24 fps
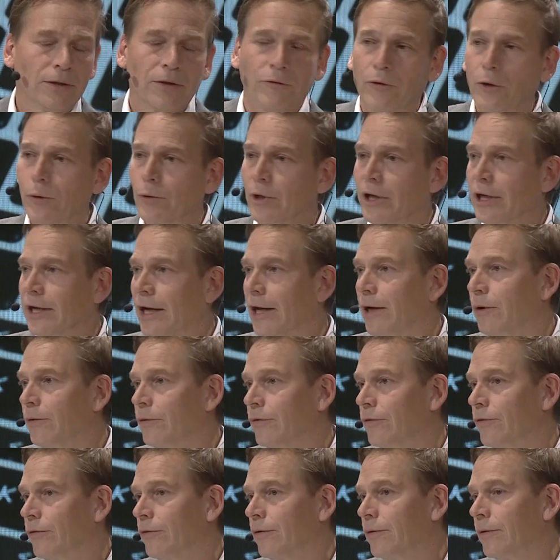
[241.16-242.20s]
rolling
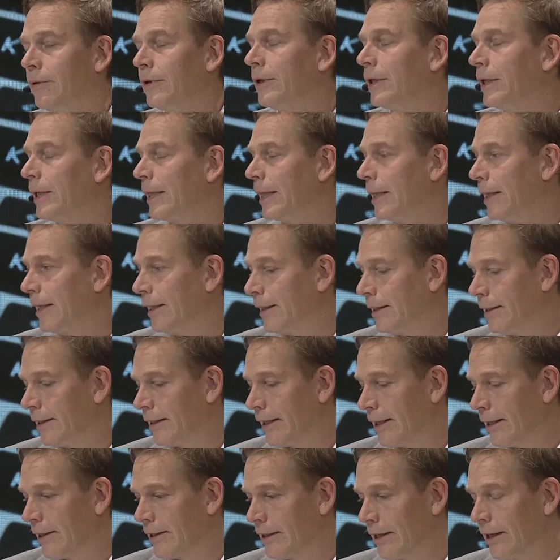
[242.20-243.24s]
out in
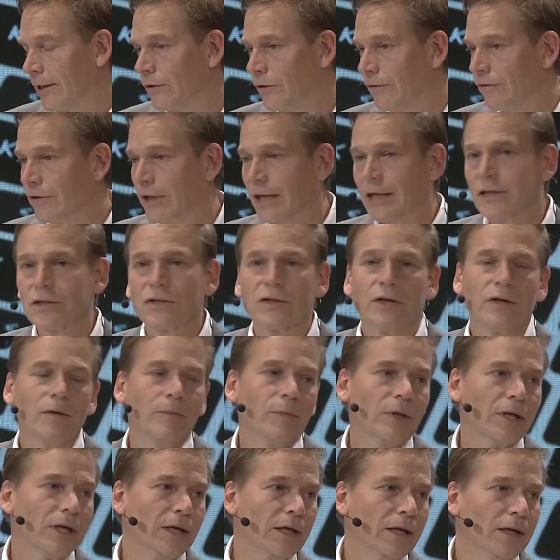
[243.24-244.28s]
the end of next year and
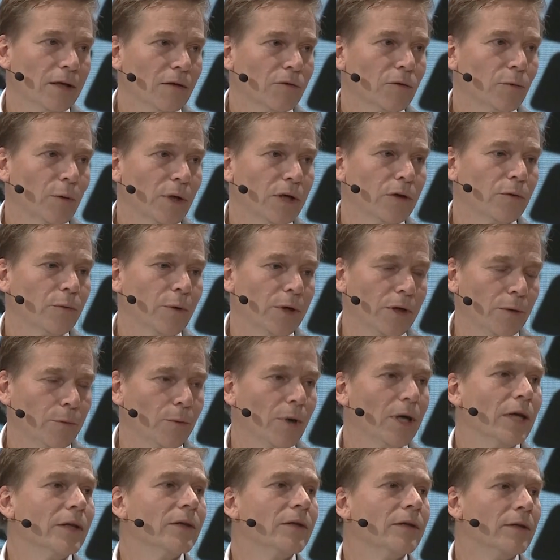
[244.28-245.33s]
beginning of
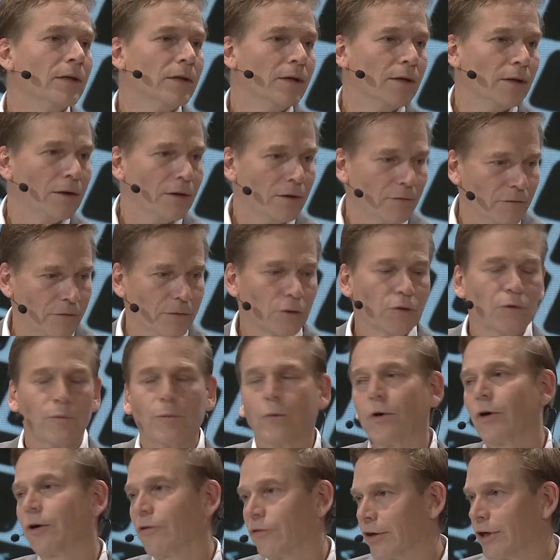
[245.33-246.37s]
2021, first
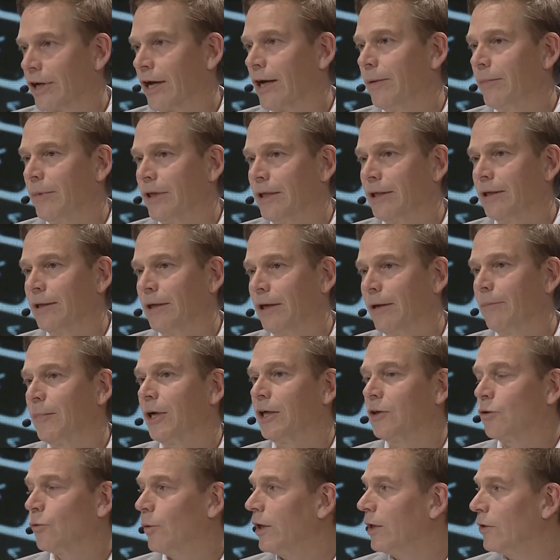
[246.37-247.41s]
products are coming, and by
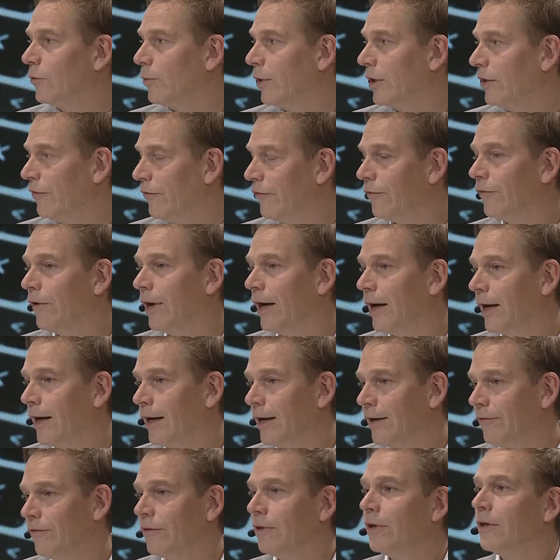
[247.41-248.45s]

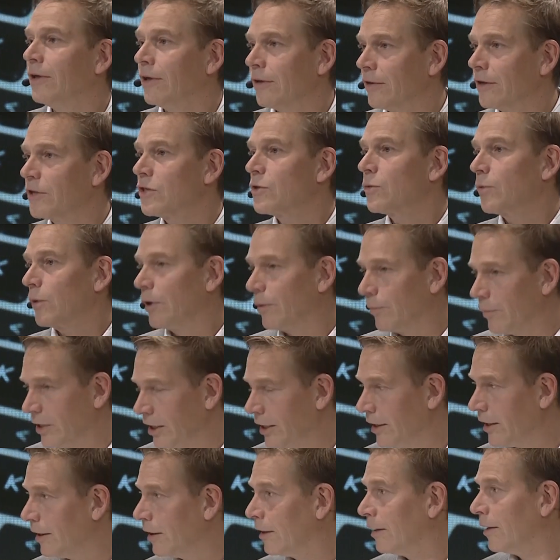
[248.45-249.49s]
2025, this will
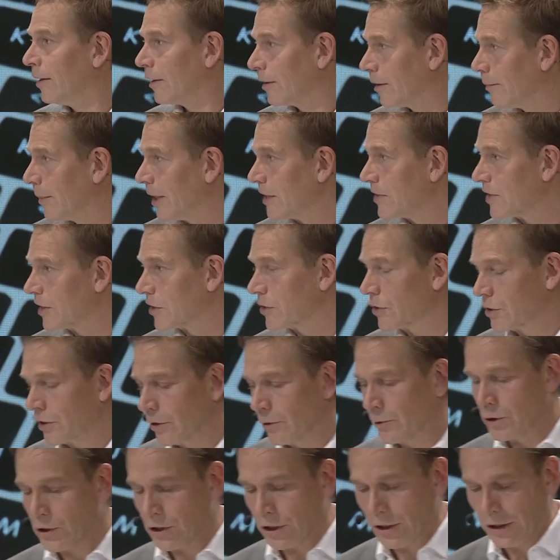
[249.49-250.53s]
be the basic
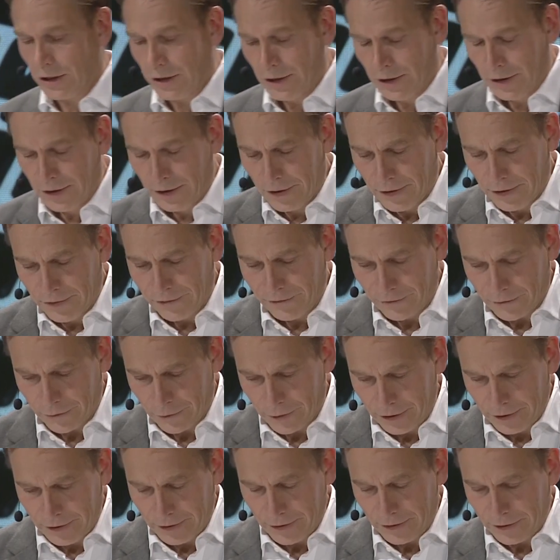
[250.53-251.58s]
solution
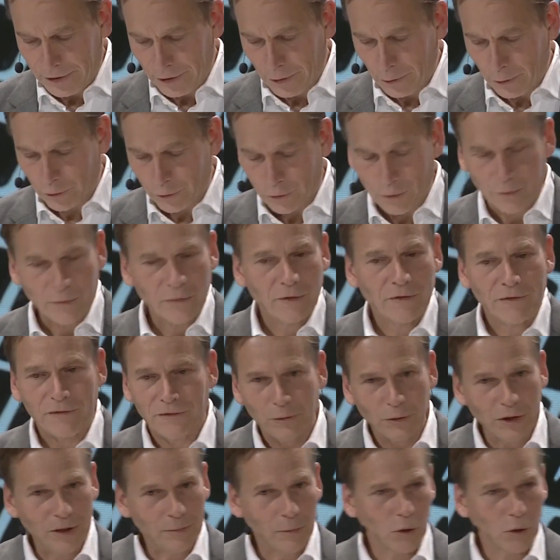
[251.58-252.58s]
for the whole group. Fully